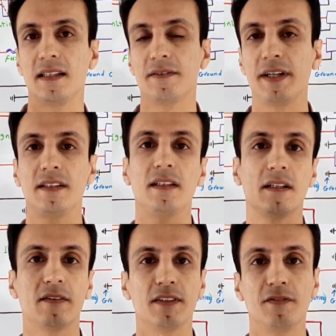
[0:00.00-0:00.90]
the rating
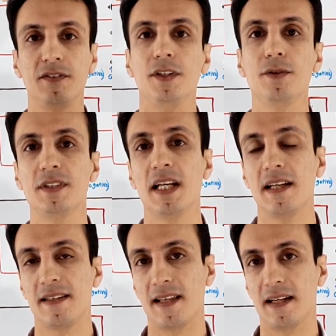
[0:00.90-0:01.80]
of the fuse
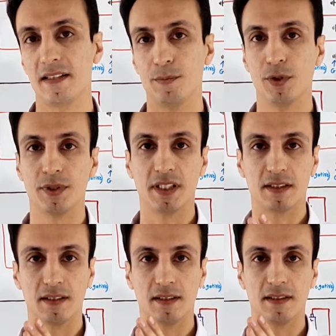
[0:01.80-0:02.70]
that is
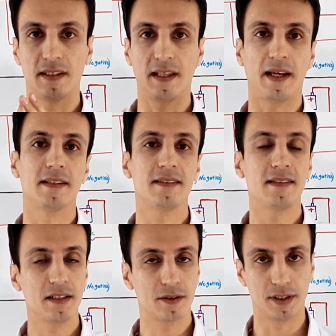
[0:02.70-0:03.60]
protecting that
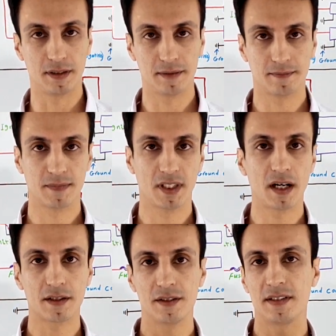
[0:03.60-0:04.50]
circuit.
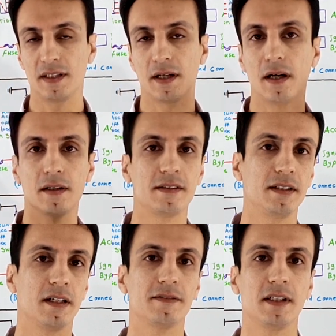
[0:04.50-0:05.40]
Diagnosing all three
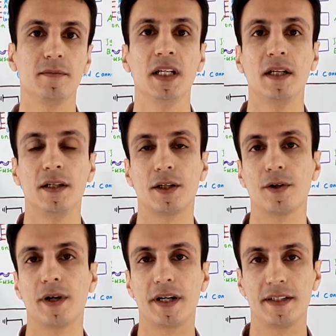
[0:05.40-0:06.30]
of them
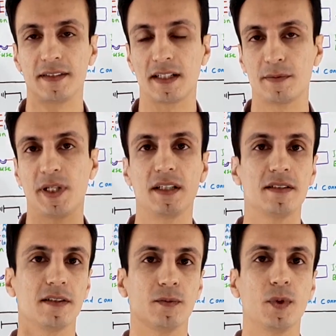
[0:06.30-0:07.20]
requires
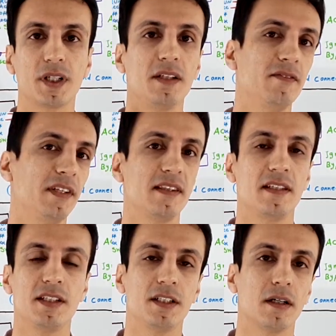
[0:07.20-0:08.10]
experience of working with
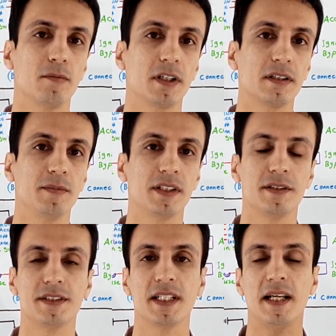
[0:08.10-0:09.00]
digital
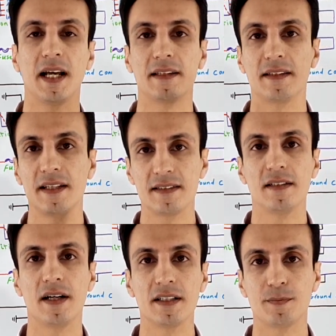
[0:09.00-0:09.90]
multimeters, and
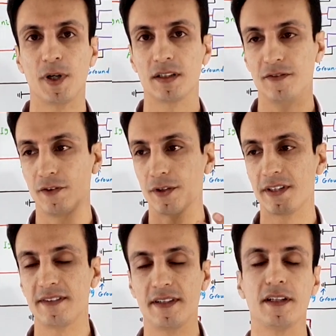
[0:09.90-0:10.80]
Tesla is for the
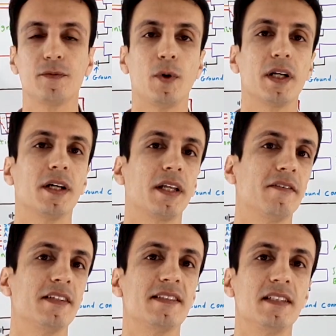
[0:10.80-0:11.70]
third one. I
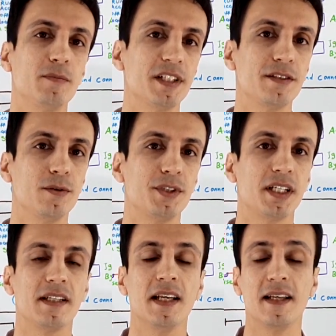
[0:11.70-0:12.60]
have a simple
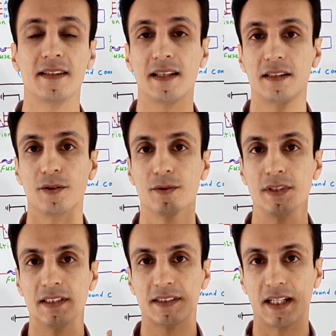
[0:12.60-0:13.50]
solution that the
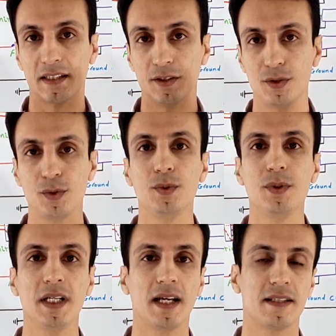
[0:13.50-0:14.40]
owners can do,
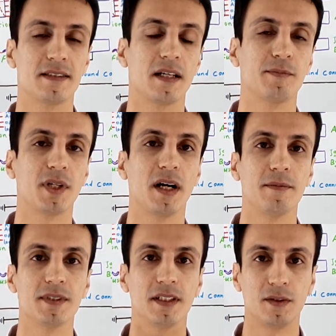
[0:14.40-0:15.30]
and
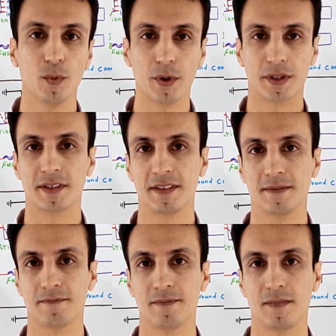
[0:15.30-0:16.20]
sometimes it works.
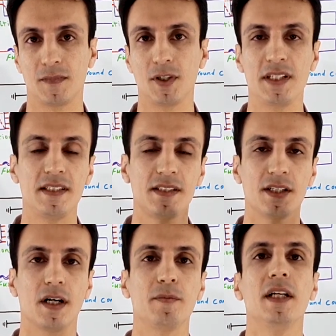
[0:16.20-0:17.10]
To do this
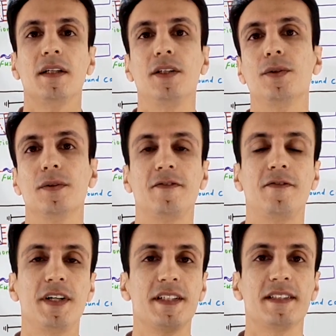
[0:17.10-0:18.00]
job, you
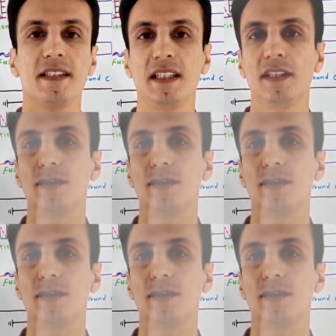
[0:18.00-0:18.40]
first need